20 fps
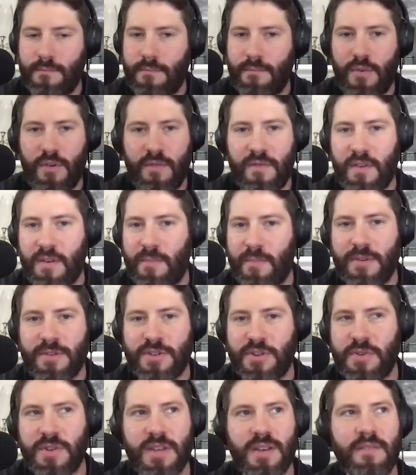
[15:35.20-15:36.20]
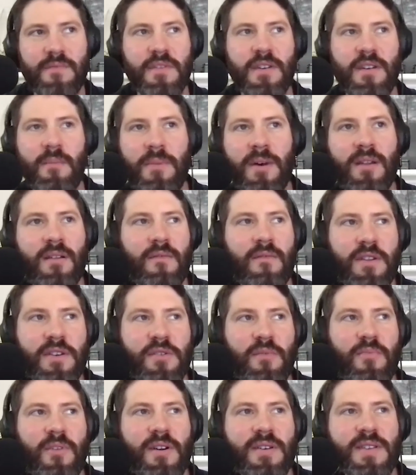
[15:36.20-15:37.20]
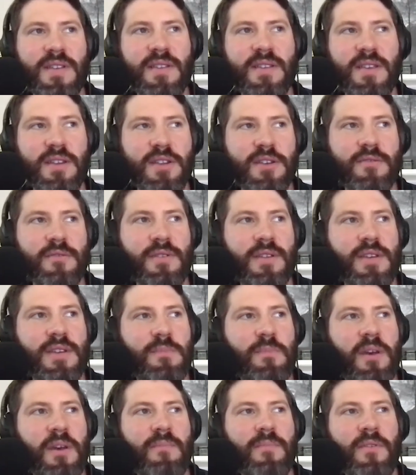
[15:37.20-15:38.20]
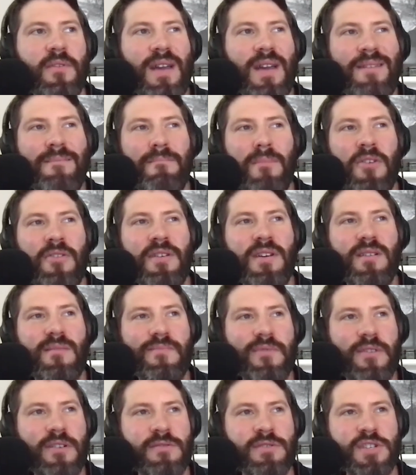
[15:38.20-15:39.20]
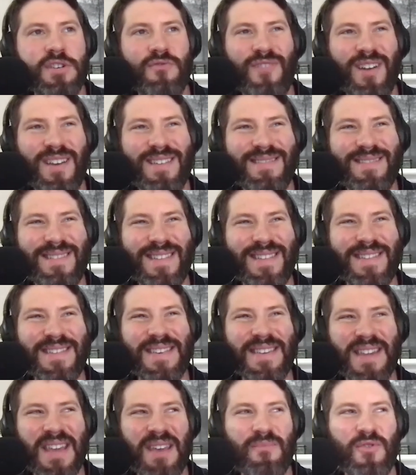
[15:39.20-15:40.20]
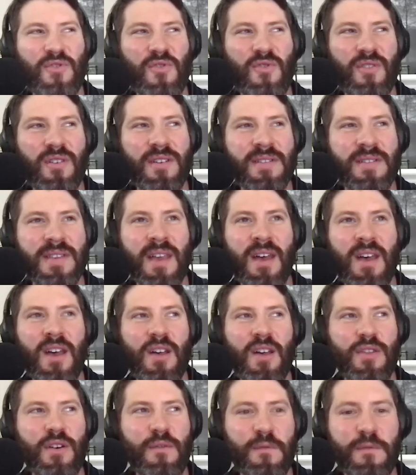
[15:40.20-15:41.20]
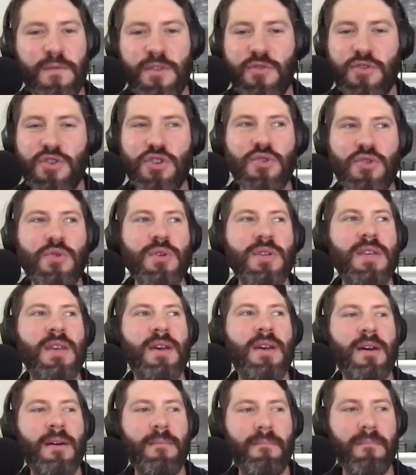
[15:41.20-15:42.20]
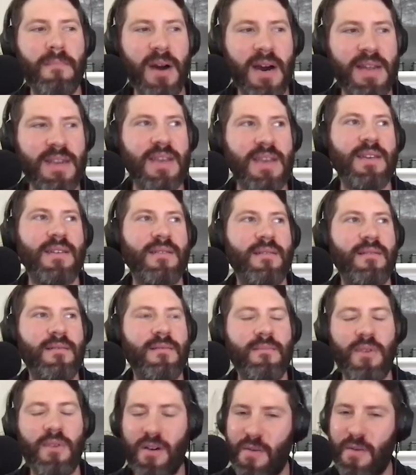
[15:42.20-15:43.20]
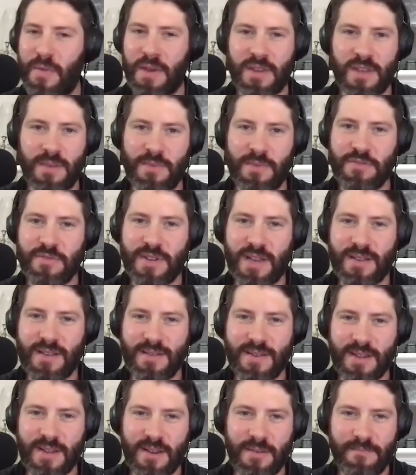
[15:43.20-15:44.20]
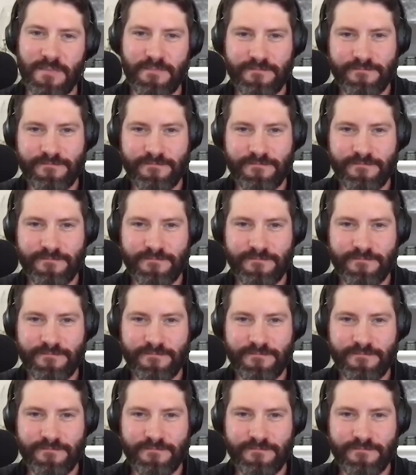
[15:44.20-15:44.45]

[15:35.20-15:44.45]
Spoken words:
Perfect. Paul Jossey of the Competitive Enterprise Institute, his paper, A Market Approach to Regulating Stablecoin, the Future's Money. Paul, thanks so much for taking the time.